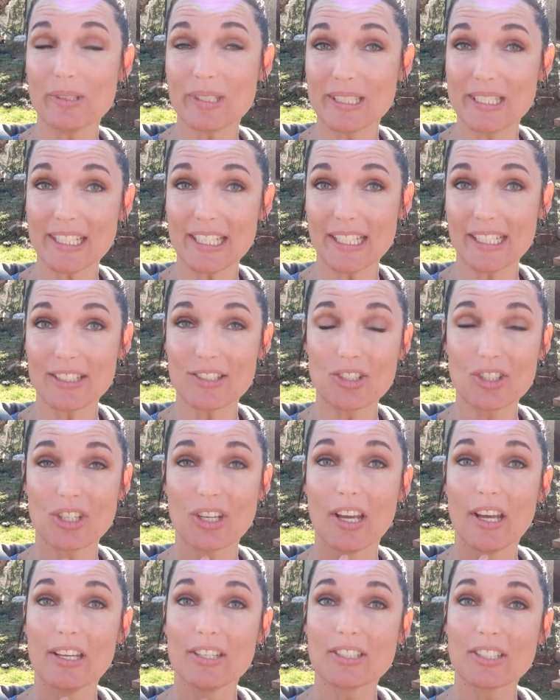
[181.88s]
the ditch
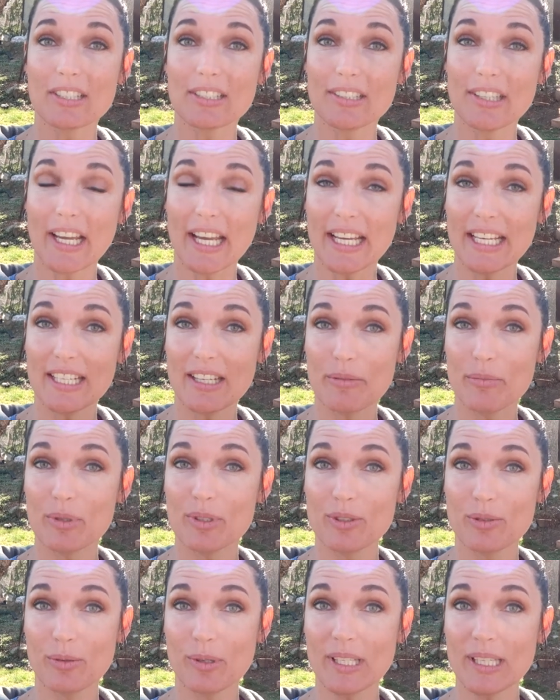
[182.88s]
to line in
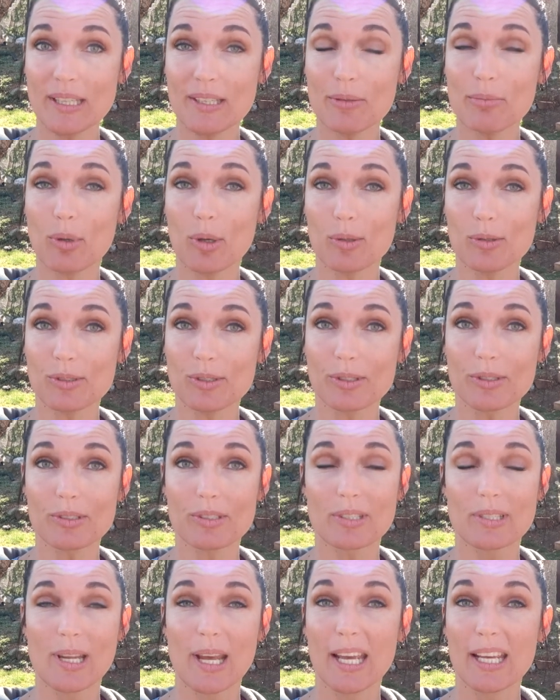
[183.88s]
between the
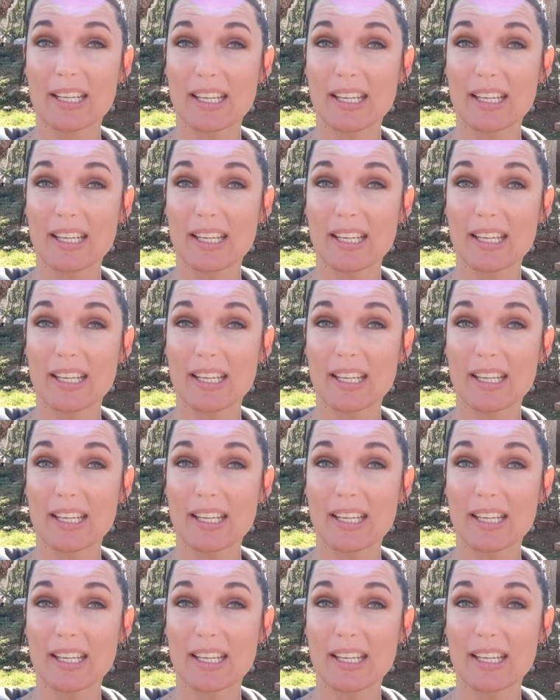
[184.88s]
boulders,